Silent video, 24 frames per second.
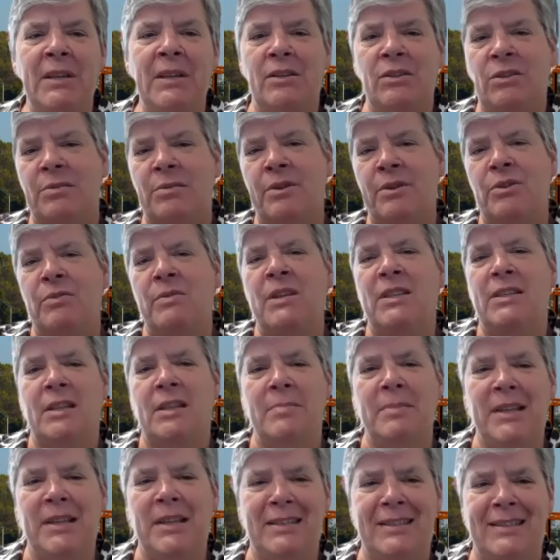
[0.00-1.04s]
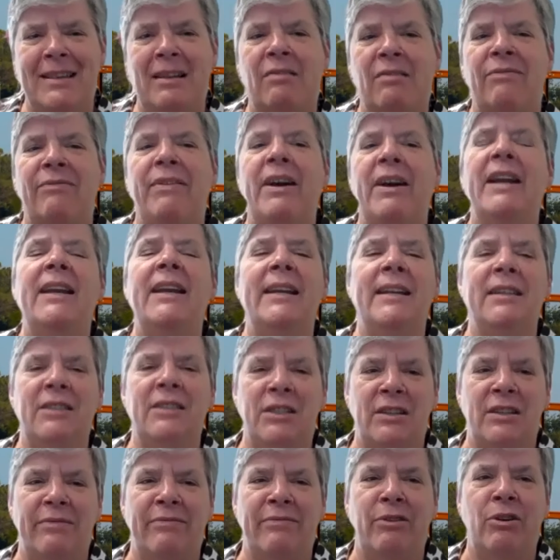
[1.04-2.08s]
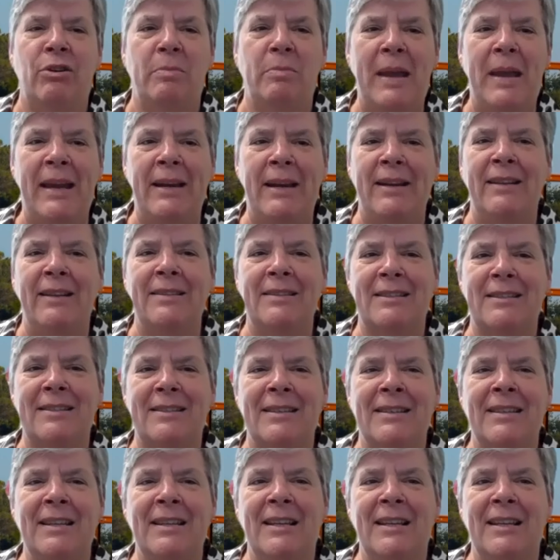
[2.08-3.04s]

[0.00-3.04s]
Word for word: So we're doing some of this self-finance deferred maintenance